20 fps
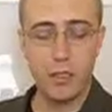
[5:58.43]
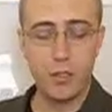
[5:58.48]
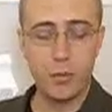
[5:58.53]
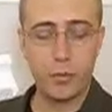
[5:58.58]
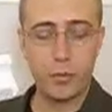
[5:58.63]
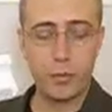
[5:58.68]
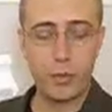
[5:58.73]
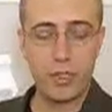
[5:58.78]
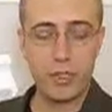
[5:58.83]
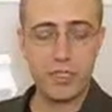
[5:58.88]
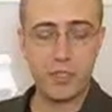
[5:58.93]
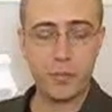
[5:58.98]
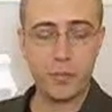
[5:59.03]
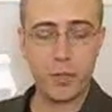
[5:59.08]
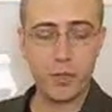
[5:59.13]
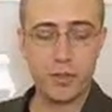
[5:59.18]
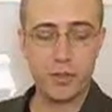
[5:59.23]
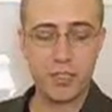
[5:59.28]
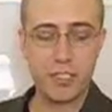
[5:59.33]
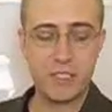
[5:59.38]

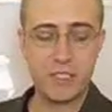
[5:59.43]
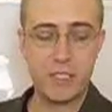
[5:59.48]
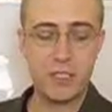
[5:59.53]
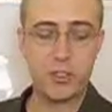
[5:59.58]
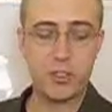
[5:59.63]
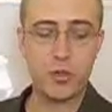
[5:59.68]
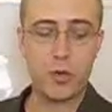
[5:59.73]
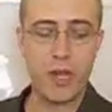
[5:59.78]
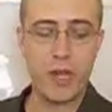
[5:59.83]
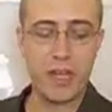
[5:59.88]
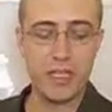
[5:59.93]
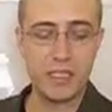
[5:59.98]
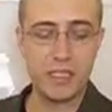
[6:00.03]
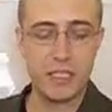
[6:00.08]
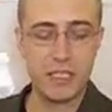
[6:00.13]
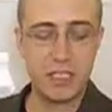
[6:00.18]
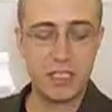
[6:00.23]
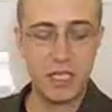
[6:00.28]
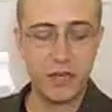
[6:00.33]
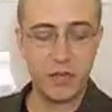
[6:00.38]
presupposes the
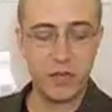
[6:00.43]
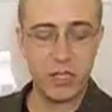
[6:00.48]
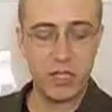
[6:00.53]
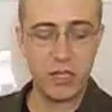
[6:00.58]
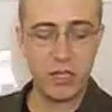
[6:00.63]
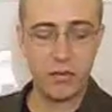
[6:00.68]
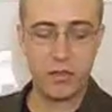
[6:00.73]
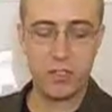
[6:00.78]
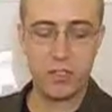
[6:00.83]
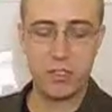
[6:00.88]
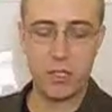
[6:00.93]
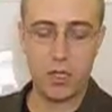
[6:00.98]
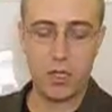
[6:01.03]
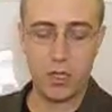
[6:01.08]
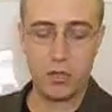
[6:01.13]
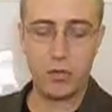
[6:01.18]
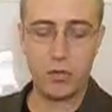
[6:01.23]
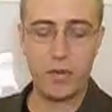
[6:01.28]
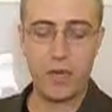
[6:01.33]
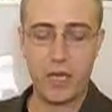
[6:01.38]
transitivity of the
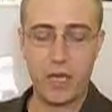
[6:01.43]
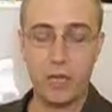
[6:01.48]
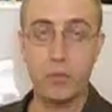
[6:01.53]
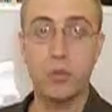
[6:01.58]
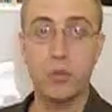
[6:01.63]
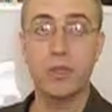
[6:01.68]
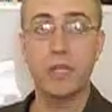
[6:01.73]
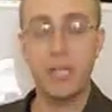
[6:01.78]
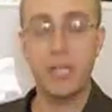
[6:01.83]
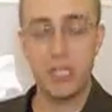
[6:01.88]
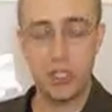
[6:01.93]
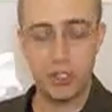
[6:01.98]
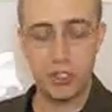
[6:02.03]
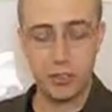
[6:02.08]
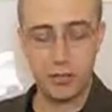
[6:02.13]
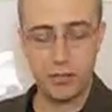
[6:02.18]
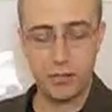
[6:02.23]
taller than relation.